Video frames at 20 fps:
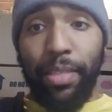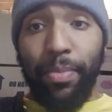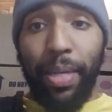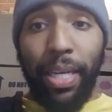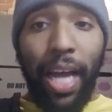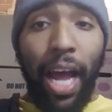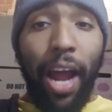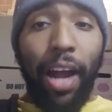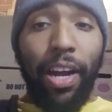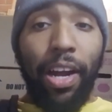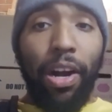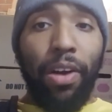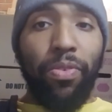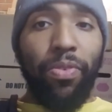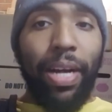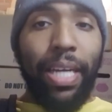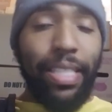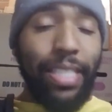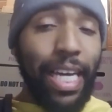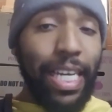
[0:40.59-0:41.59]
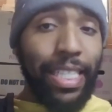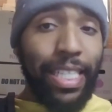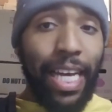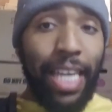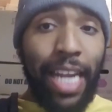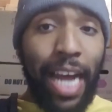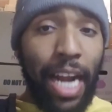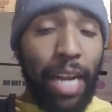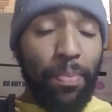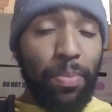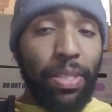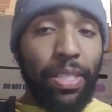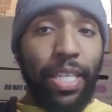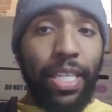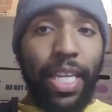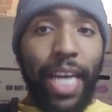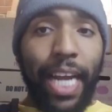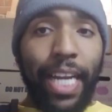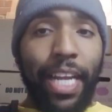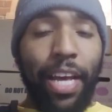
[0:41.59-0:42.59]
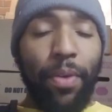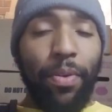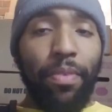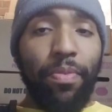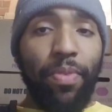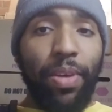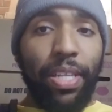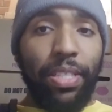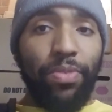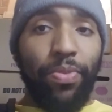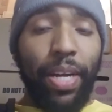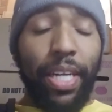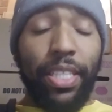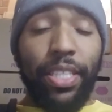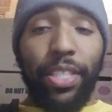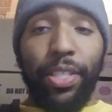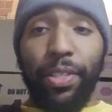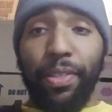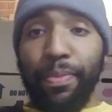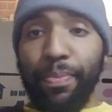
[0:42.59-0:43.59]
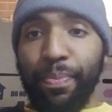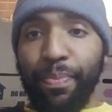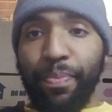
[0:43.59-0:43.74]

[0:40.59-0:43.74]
But Kai Car France has that 90% takedown defense ratio.